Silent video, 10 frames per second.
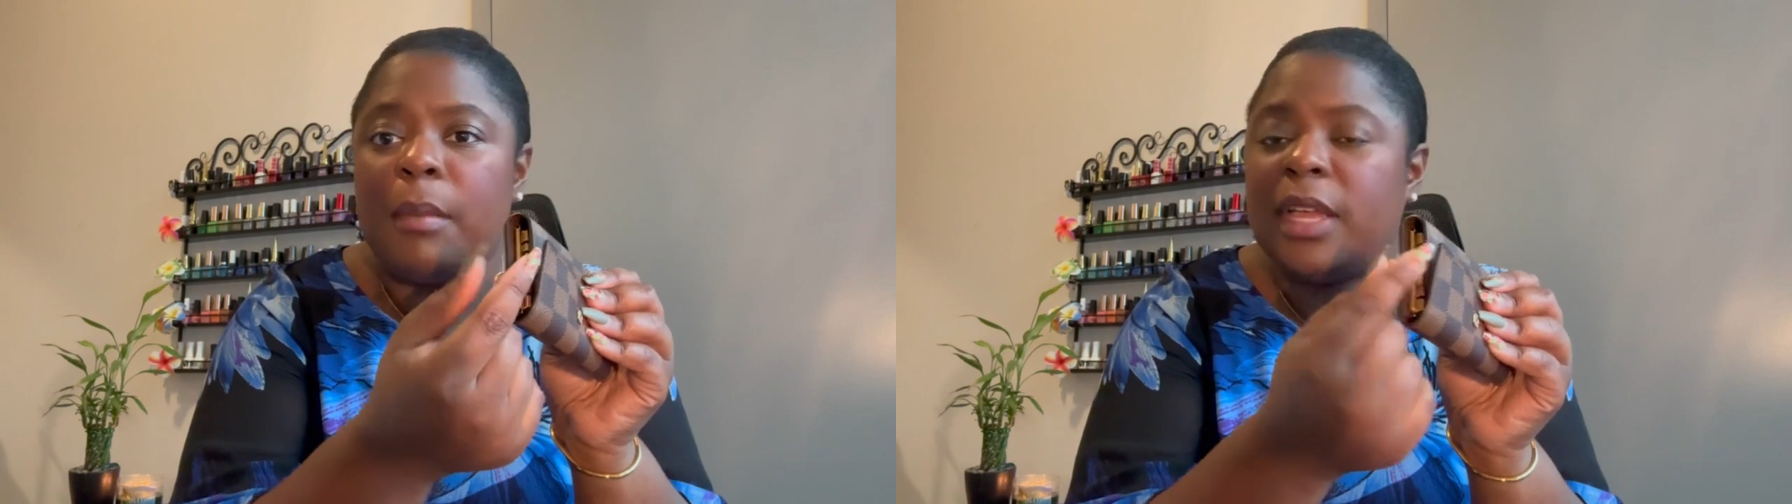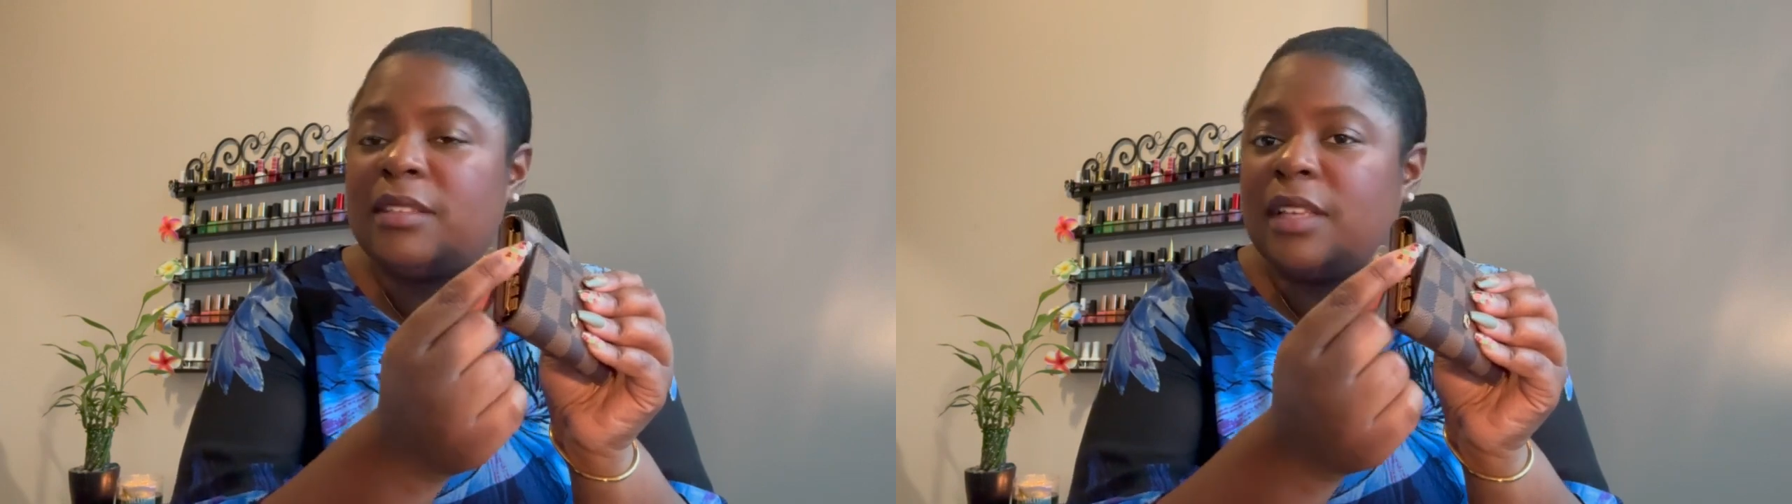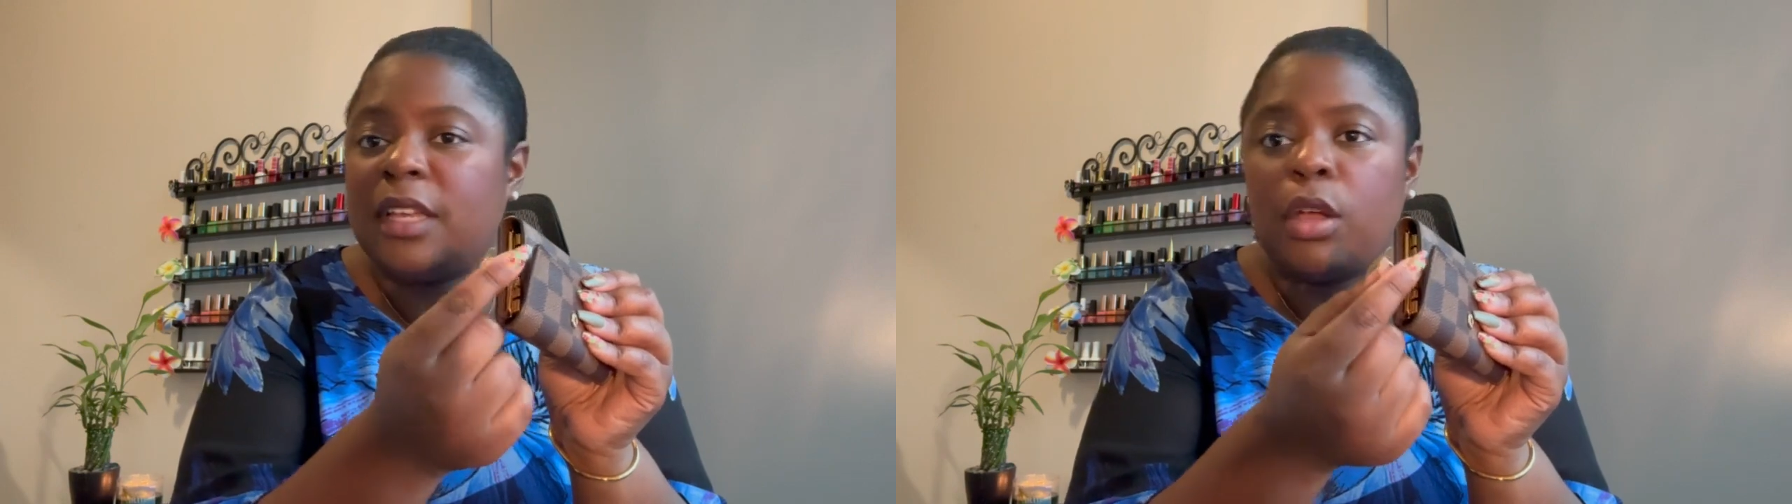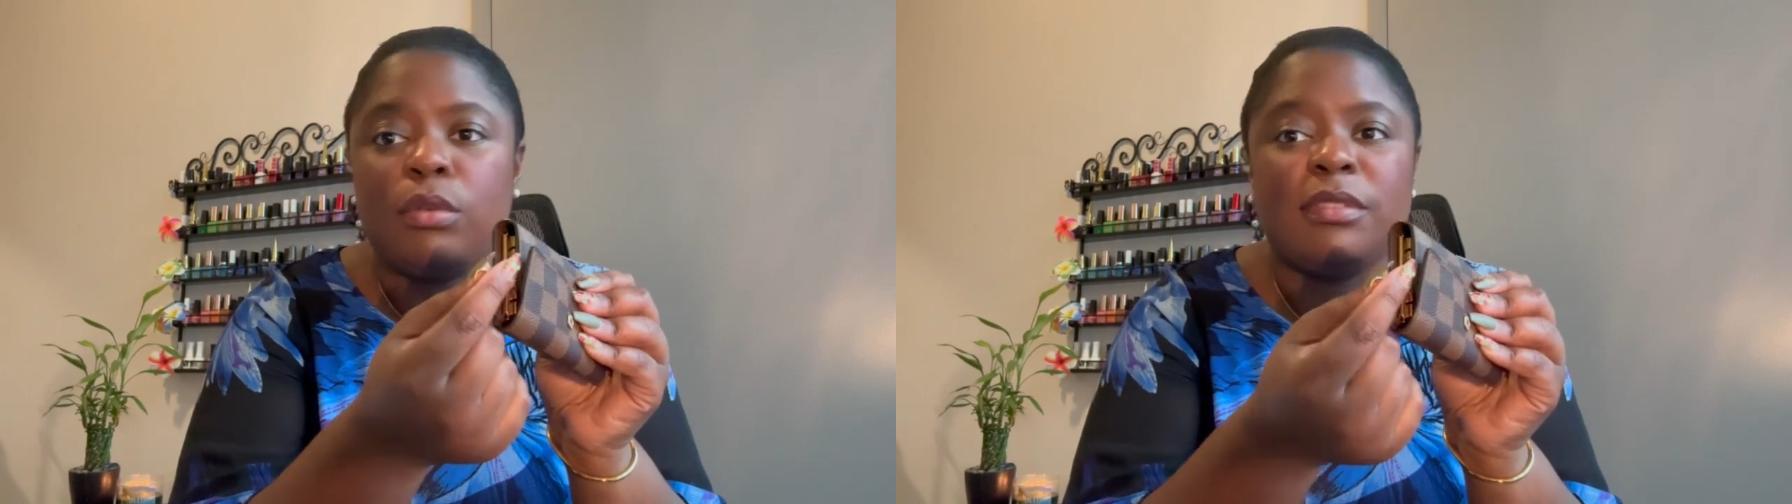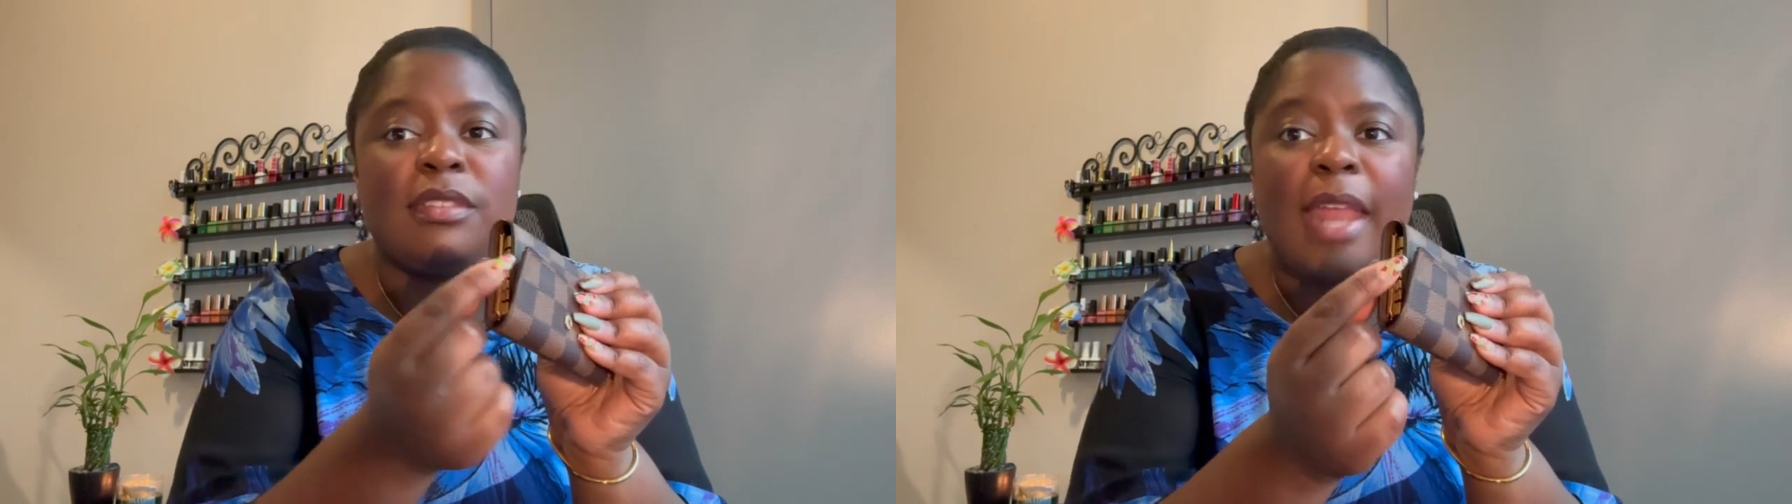it
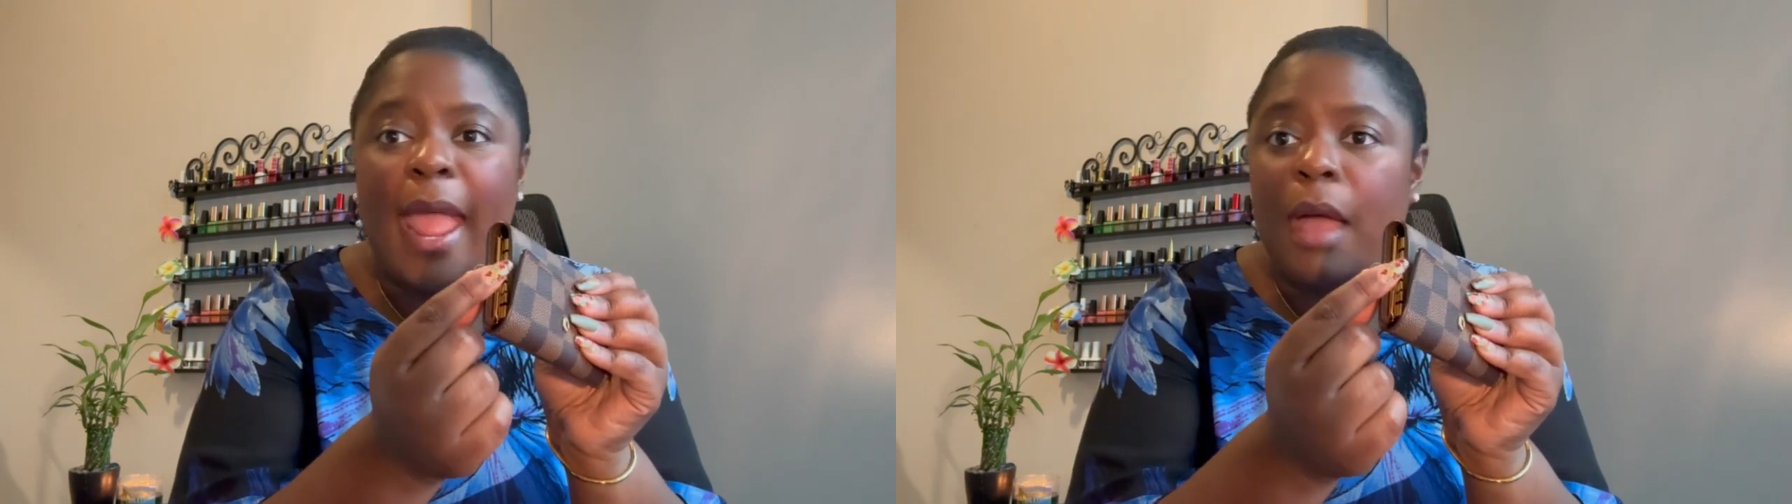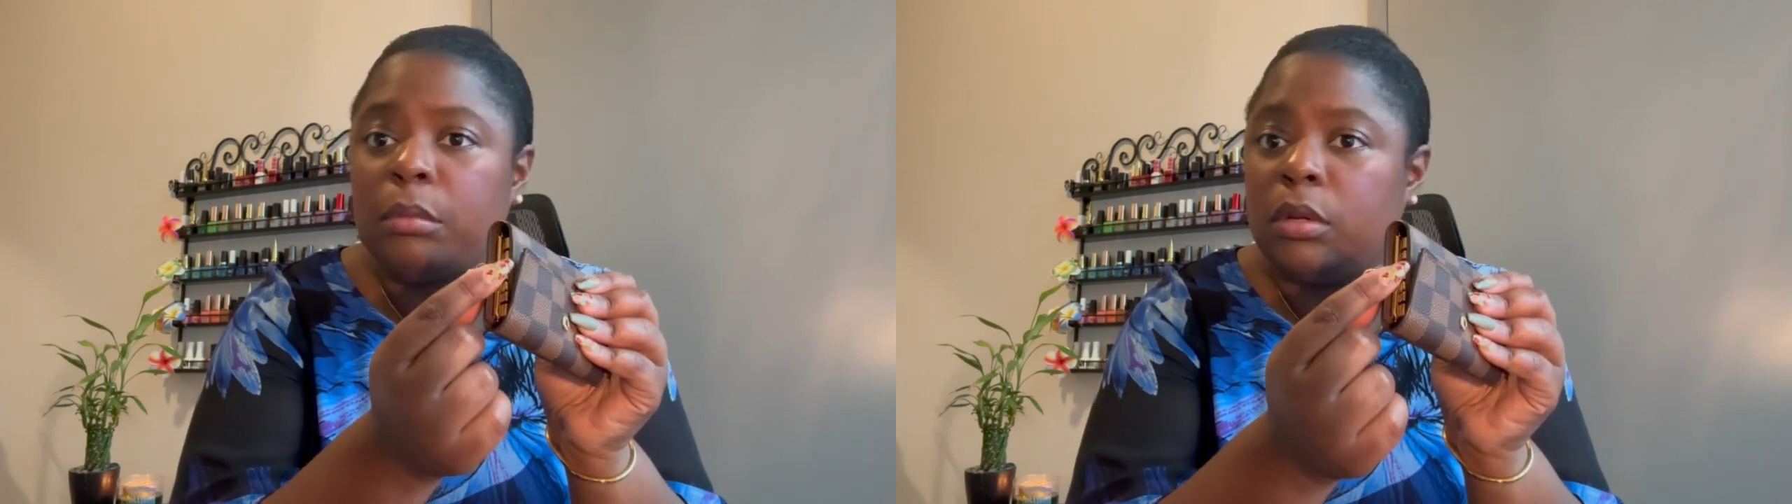goes snap.